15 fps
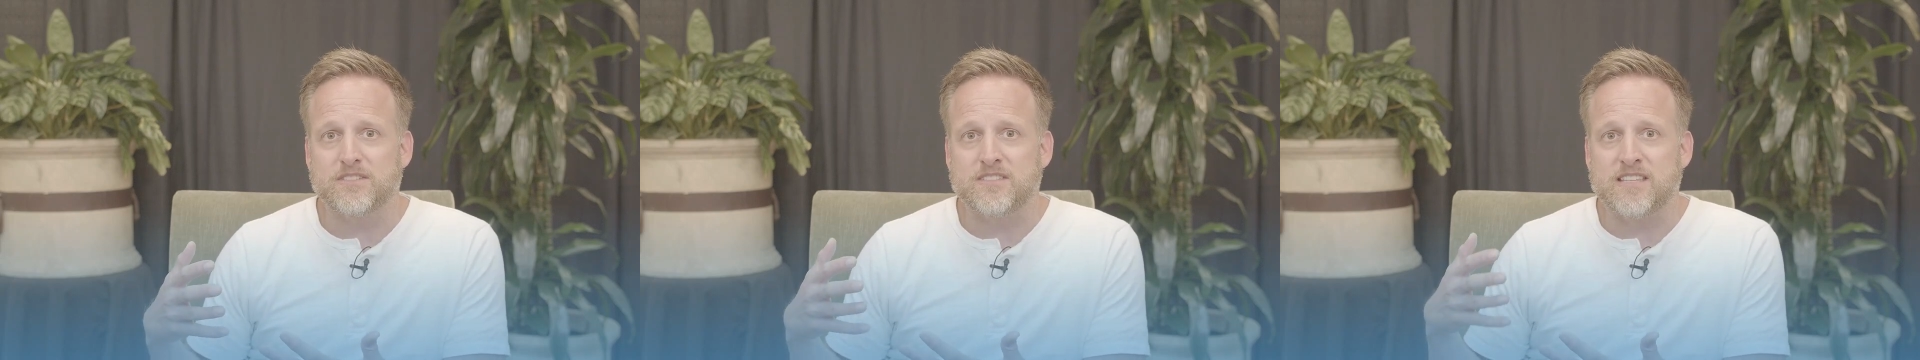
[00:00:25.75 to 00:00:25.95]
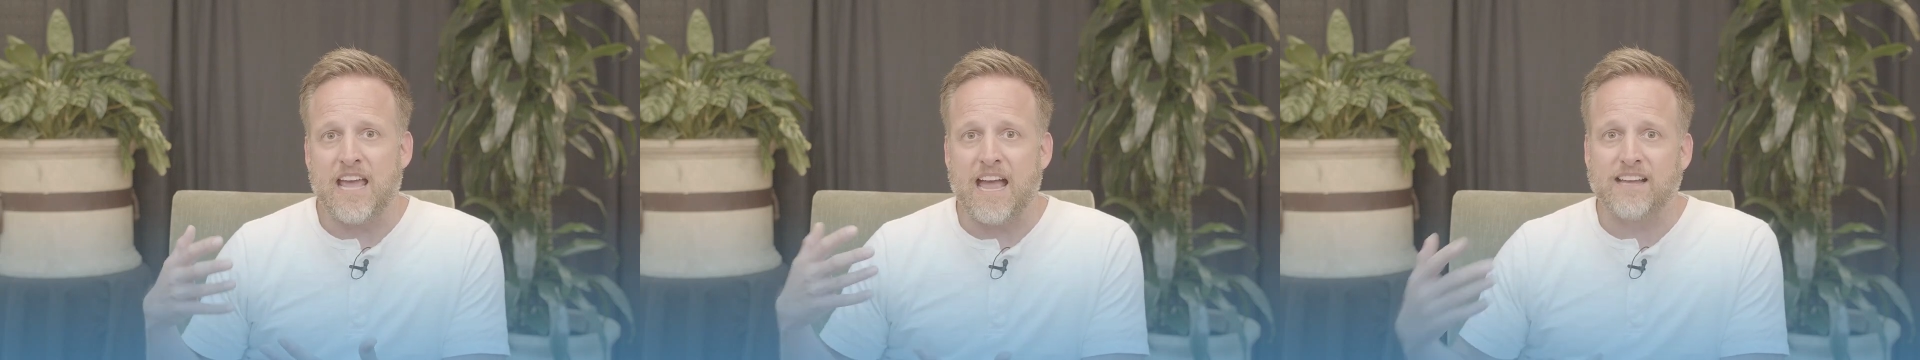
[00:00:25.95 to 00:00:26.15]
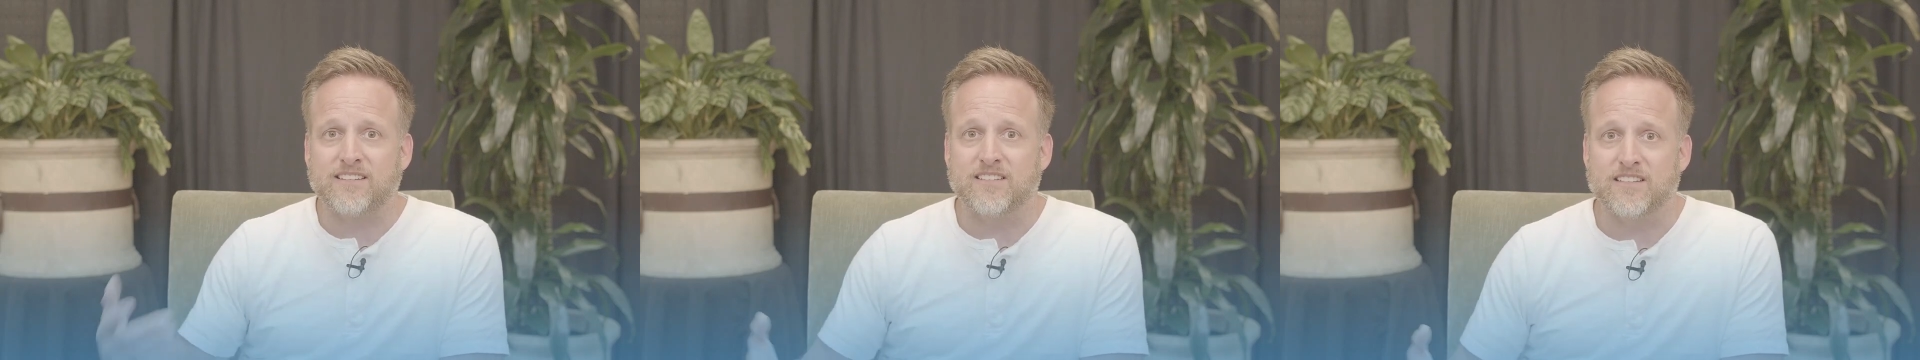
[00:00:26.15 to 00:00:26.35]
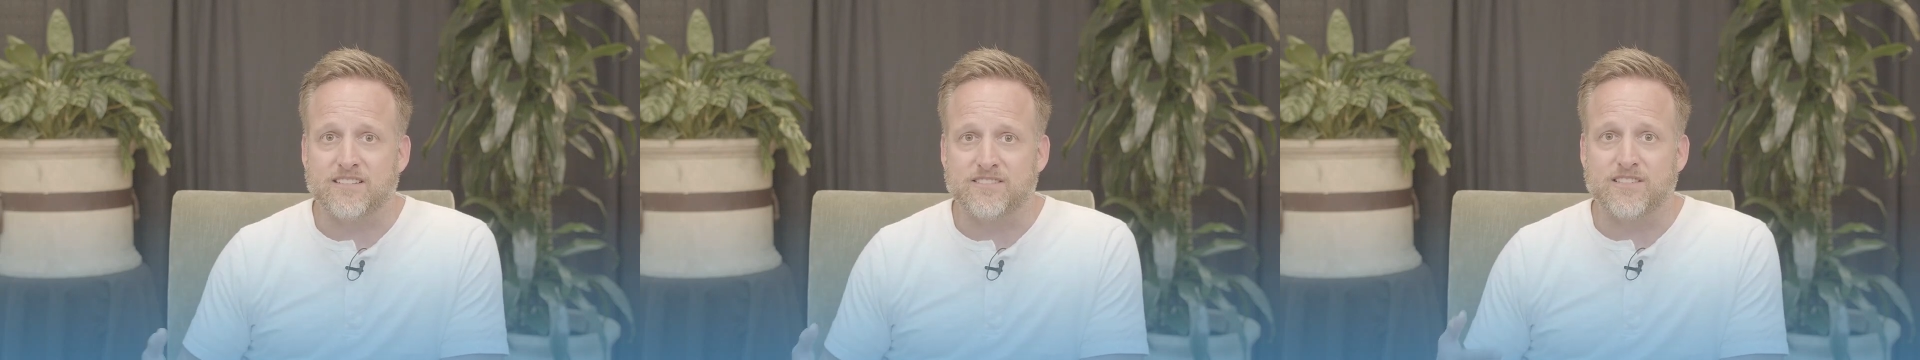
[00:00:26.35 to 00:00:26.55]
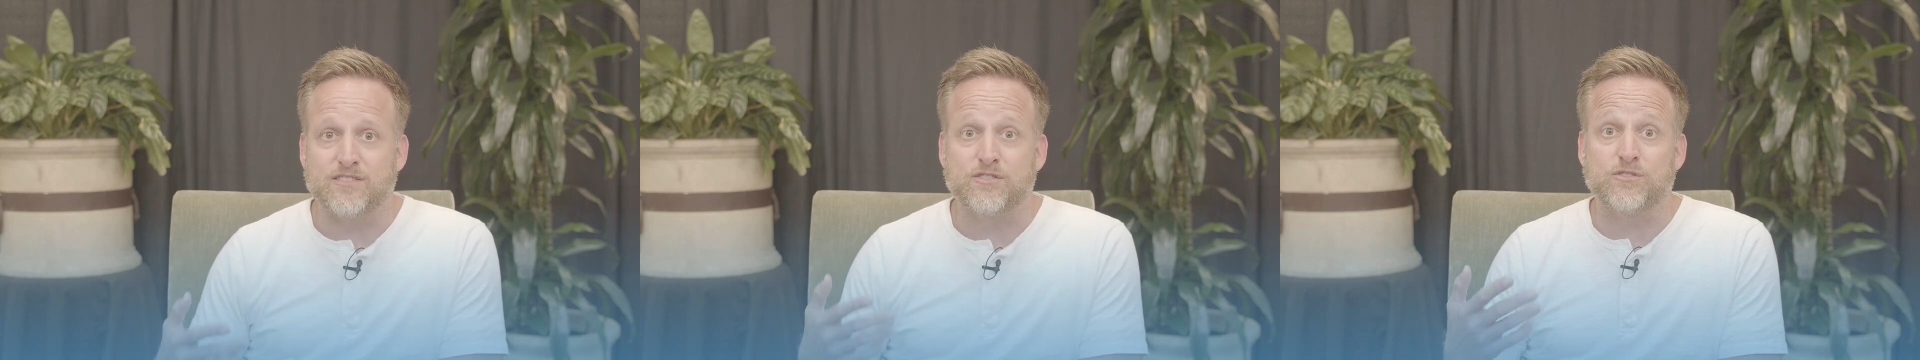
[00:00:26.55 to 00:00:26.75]

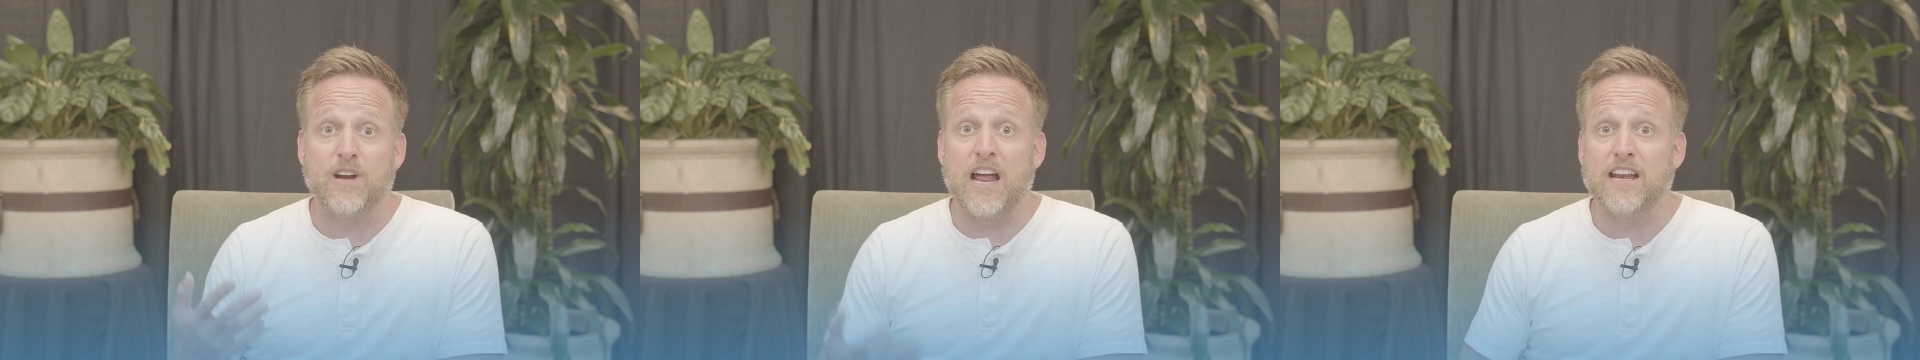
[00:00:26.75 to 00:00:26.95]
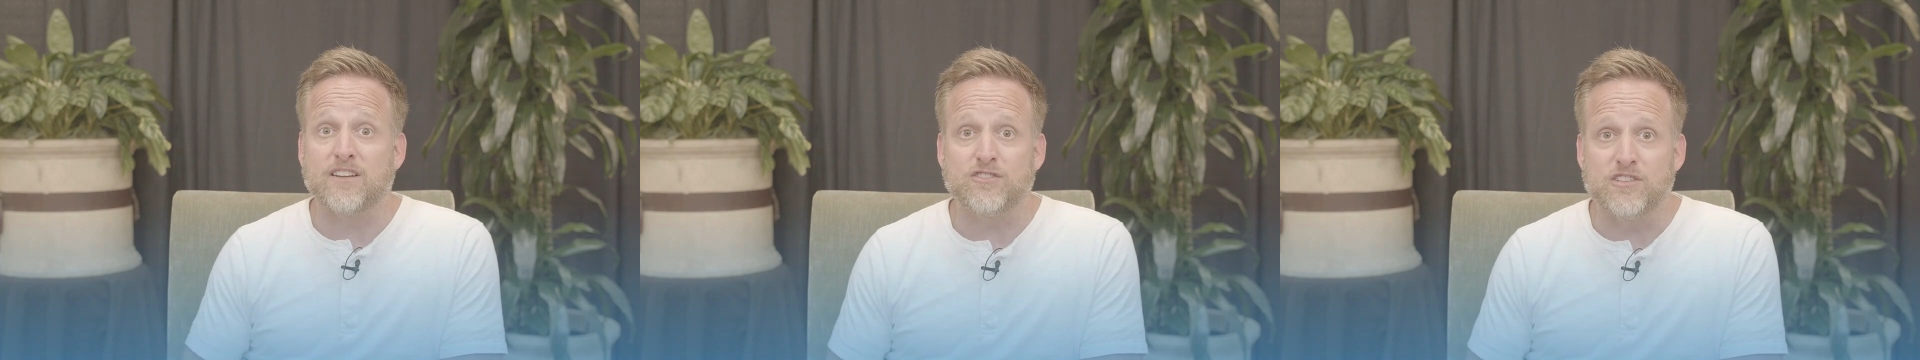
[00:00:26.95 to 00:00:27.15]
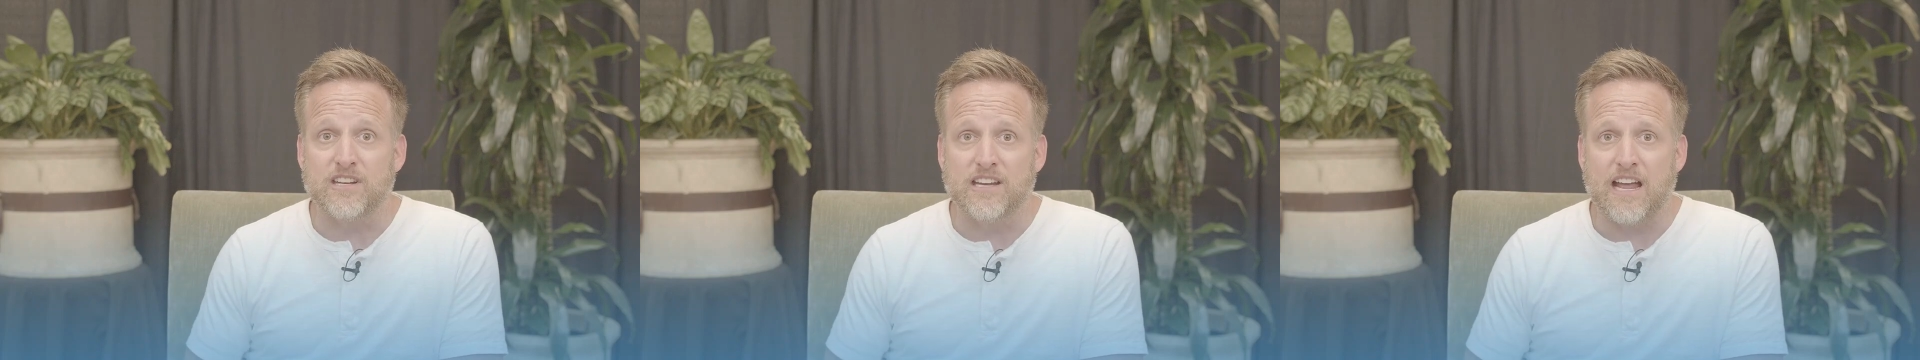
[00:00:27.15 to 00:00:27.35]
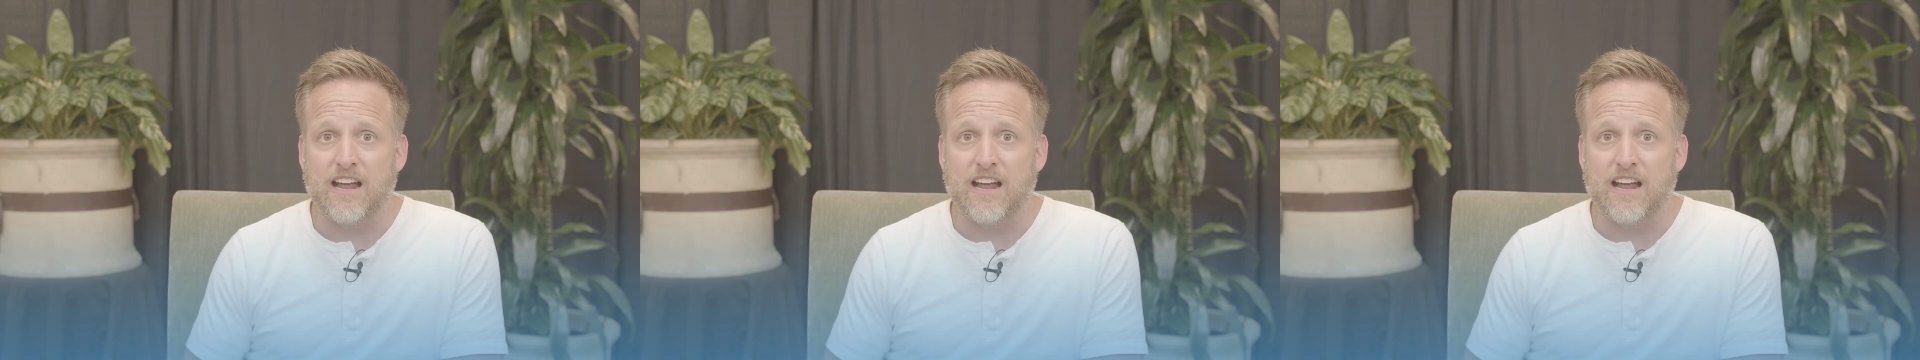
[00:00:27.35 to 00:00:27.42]
tactics and strategy and